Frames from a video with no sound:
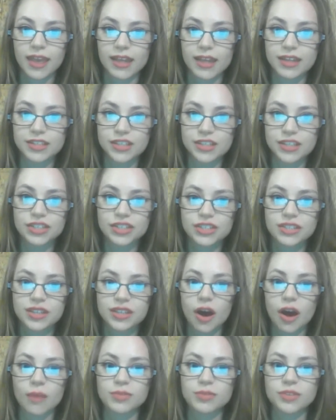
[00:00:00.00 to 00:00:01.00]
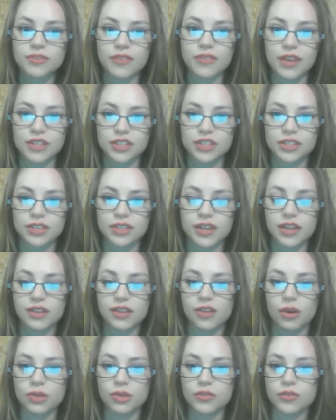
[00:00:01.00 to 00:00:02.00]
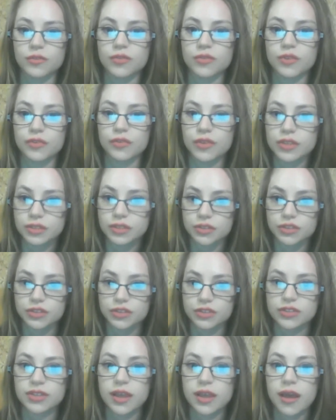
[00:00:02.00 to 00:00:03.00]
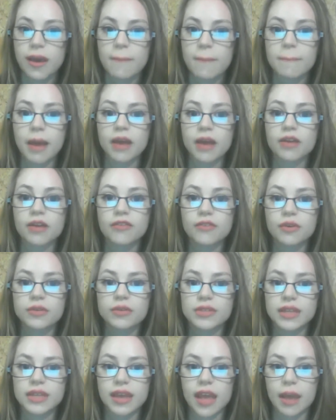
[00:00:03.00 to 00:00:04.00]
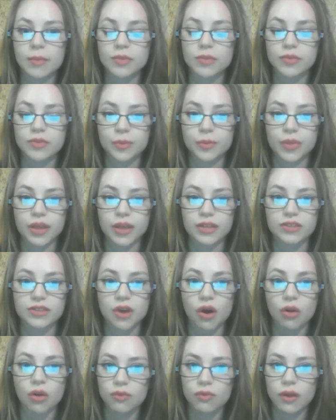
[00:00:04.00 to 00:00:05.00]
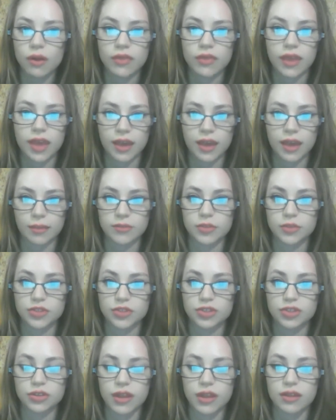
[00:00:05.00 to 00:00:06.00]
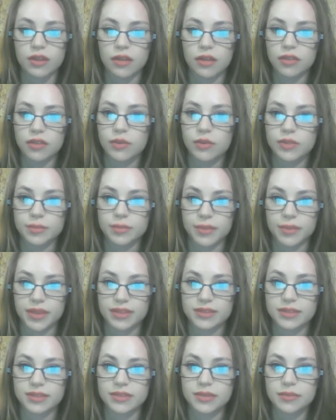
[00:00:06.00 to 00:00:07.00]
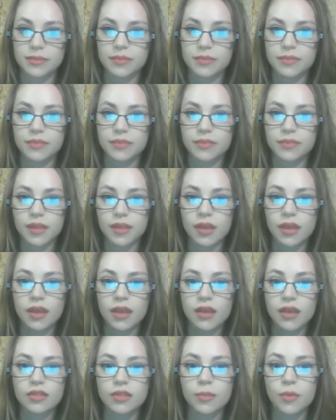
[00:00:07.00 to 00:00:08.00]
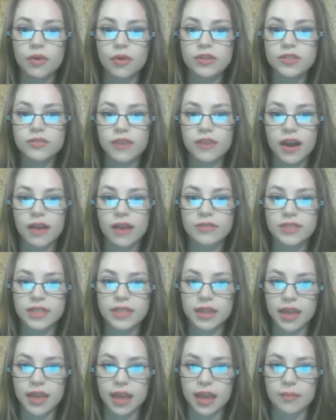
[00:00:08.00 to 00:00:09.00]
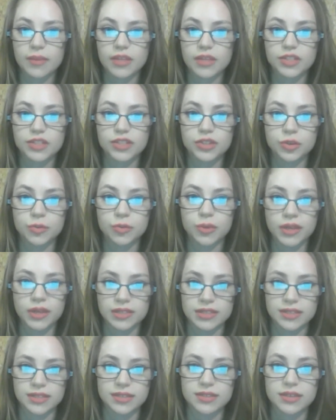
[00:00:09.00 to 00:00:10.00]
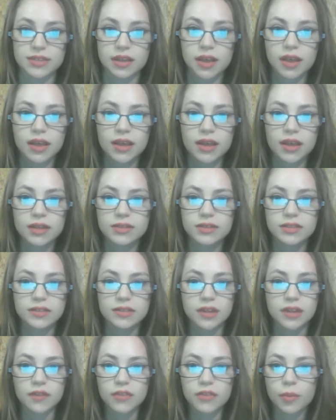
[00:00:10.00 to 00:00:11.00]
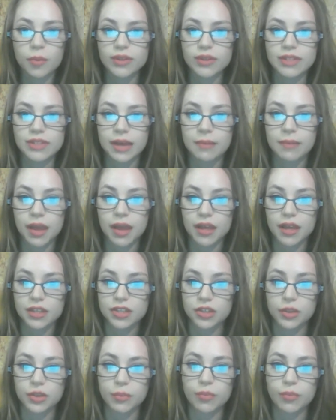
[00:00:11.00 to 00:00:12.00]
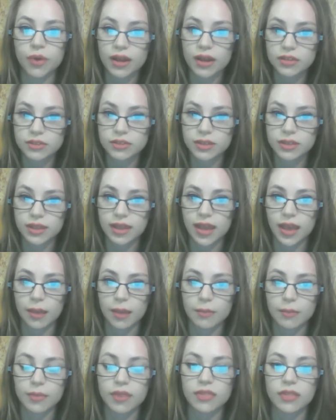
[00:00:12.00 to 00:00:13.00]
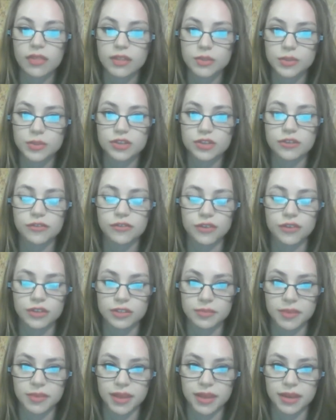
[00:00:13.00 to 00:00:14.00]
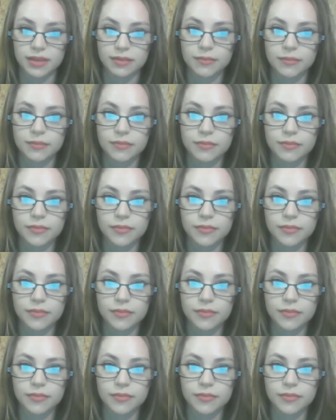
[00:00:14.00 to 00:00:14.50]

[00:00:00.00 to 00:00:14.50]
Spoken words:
In addition to the observation and notes from the researchers, microphones and cameras were placed all around the camp to ensure that nothing was missed. The boys arrived to the camp in 2 buses. Since none of the boys had met each other prior to the camp, this was their first meeting.